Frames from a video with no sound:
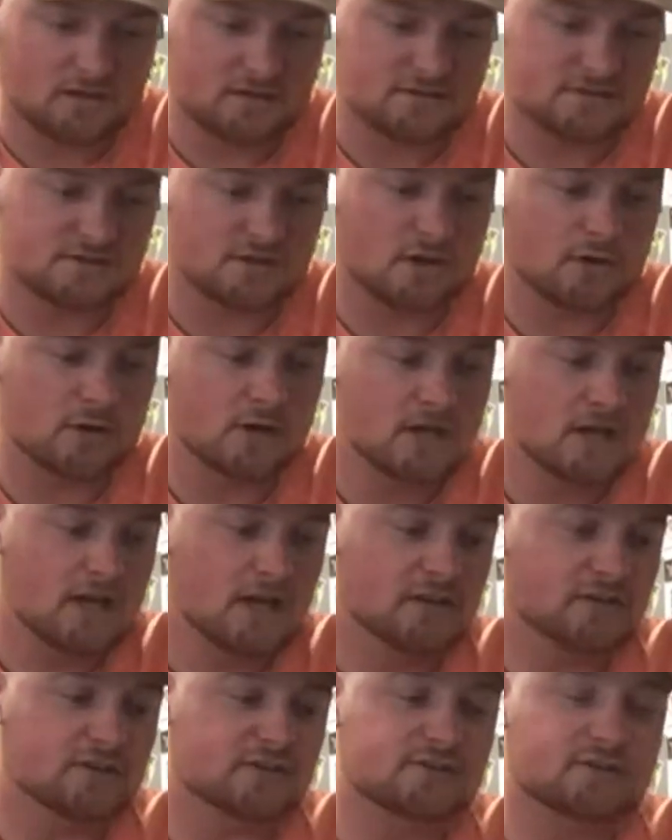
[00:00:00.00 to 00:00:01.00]
So
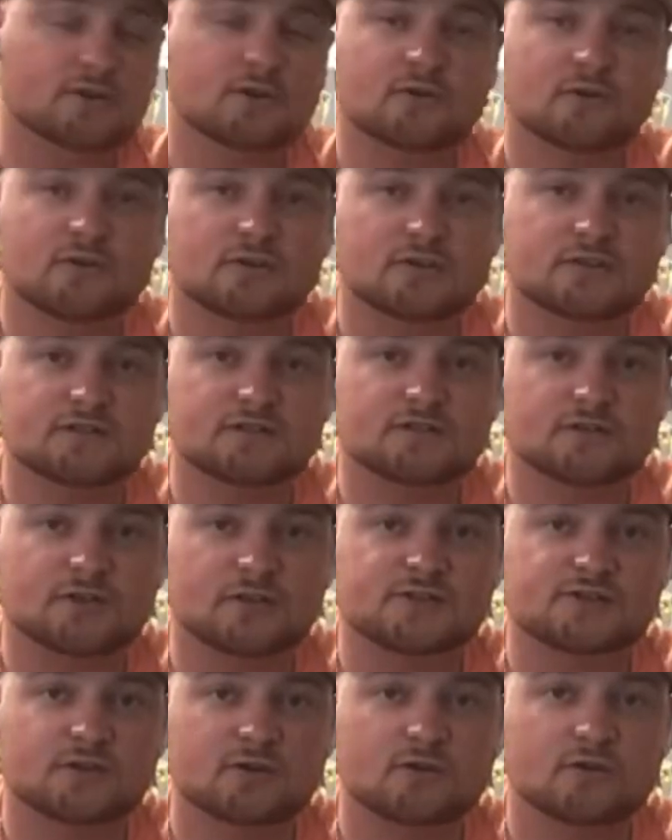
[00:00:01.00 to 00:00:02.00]
the circle
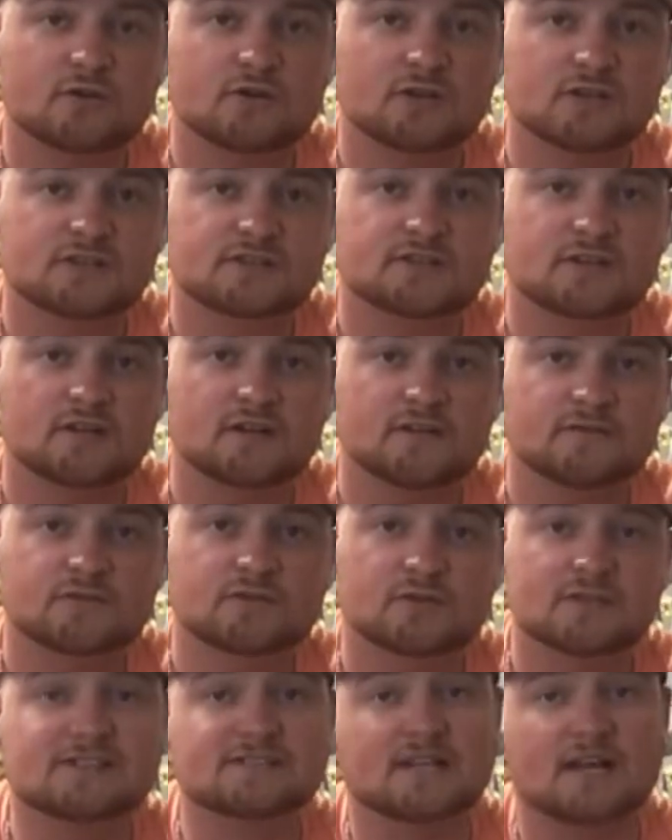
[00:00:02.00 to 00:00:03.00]
hooks of
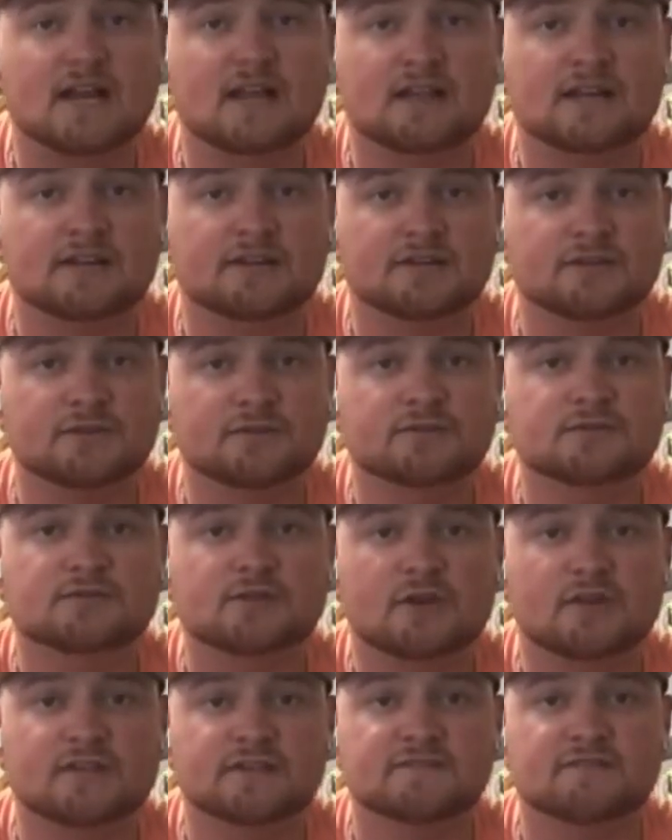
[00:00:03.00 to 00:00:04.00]
choice that I like to use
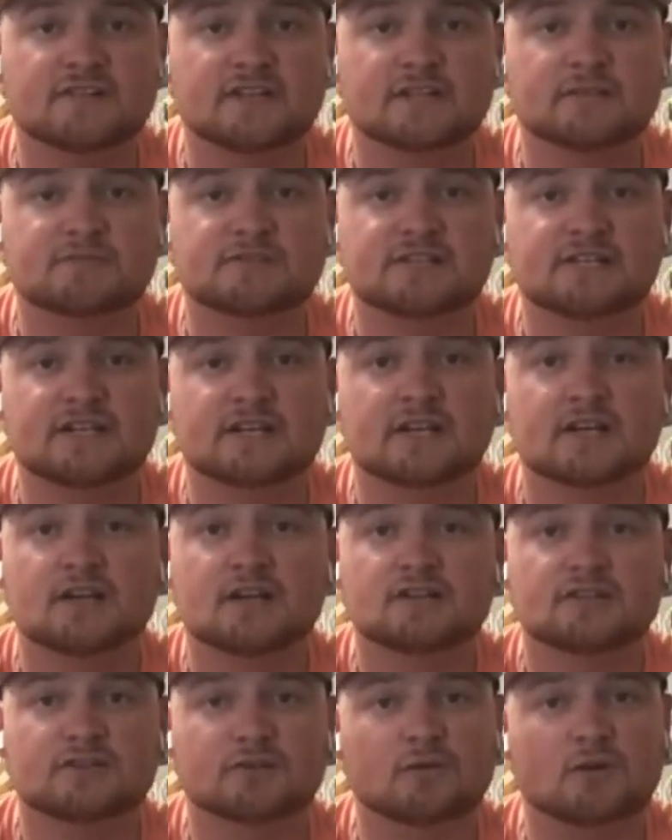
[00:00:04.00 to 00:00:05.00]
are these VMC
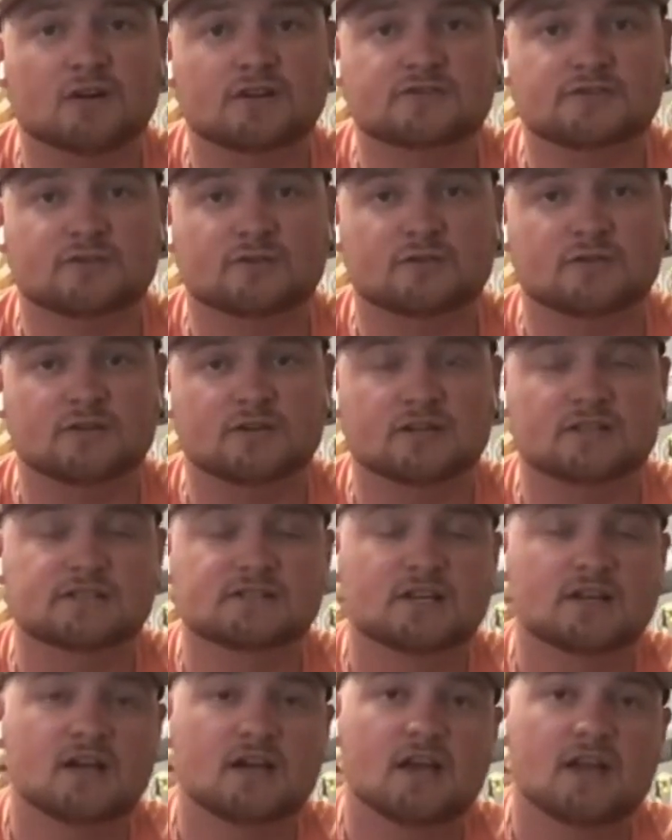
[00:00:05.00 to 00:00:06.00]
2/0 circle hooks.
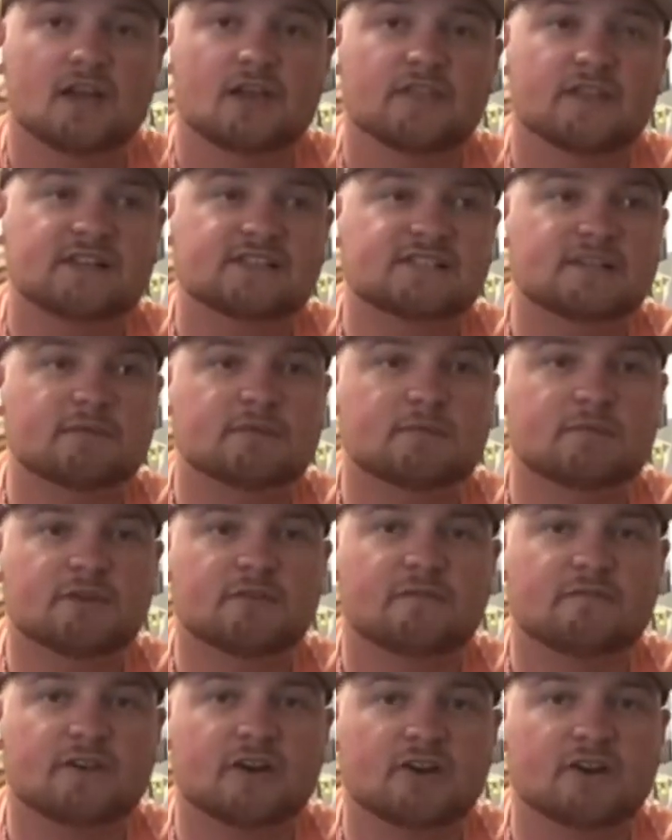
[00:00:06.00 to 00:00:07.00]
They seem to be
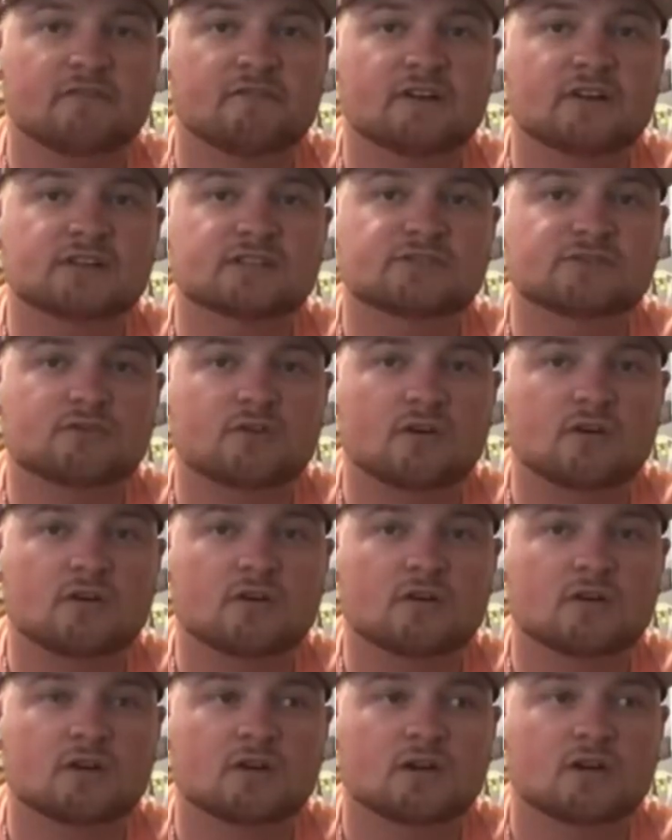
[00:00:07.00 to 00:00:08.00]
very, very
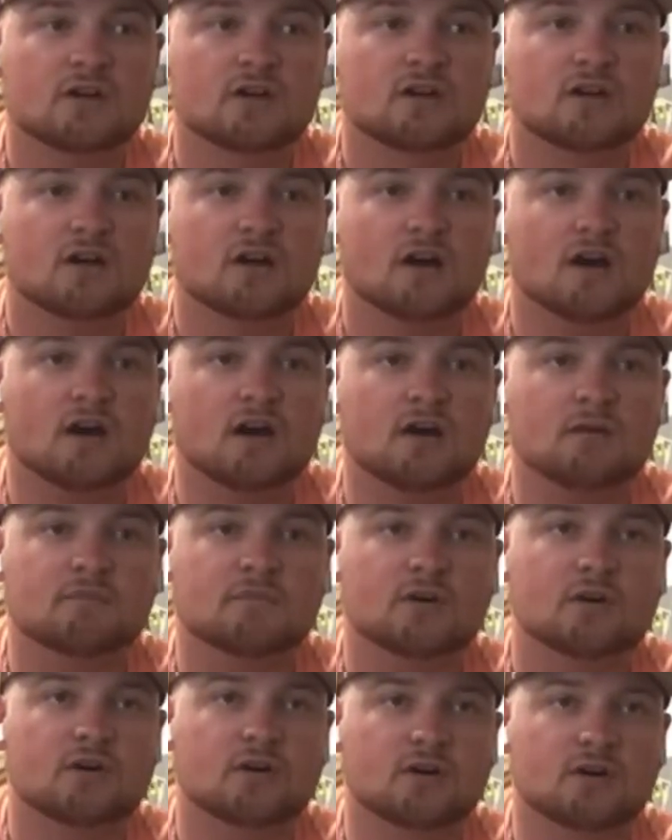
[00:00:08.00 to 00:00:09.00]
strong
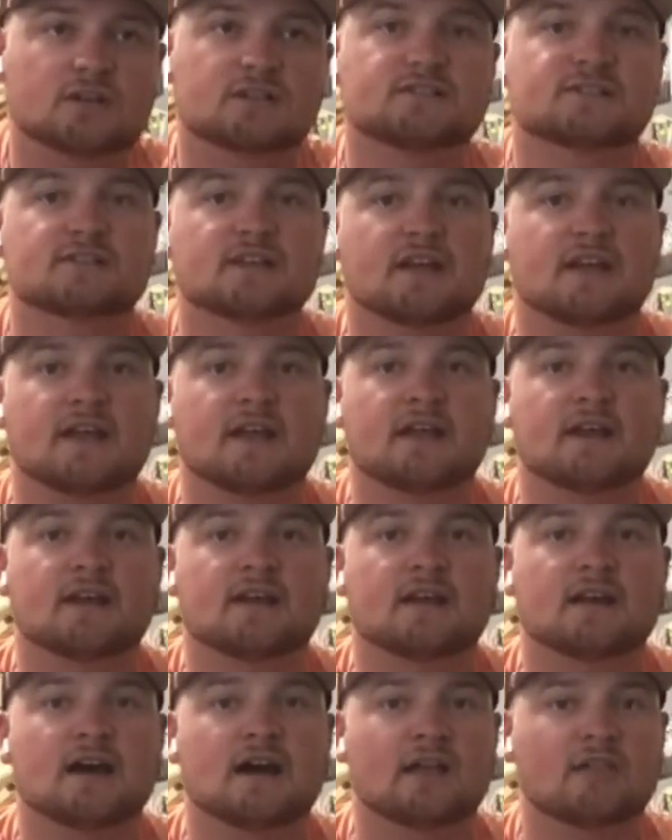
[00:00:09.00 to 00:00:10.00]
hooks,
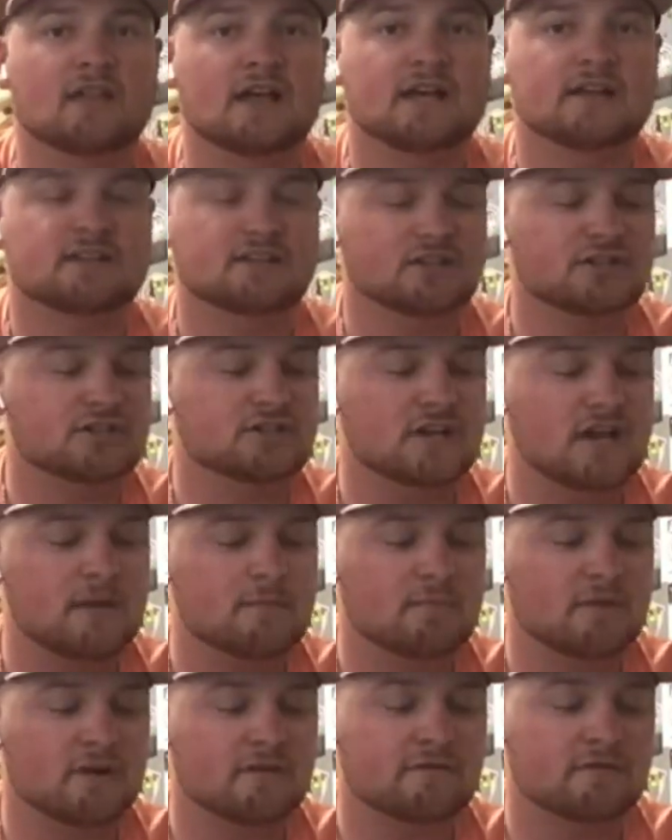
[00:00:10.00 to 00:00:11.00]
and I like the
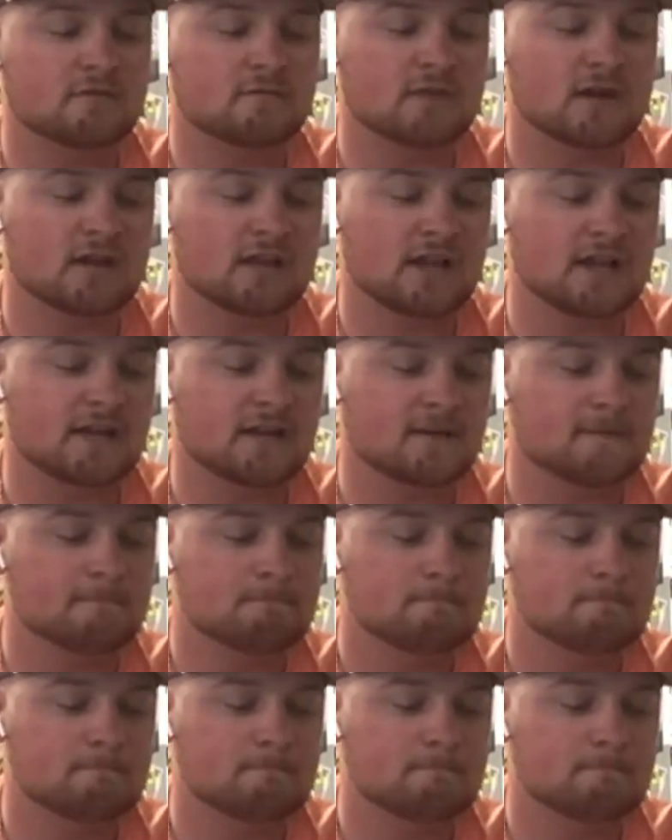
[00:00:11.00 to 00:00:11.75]
shape of them. I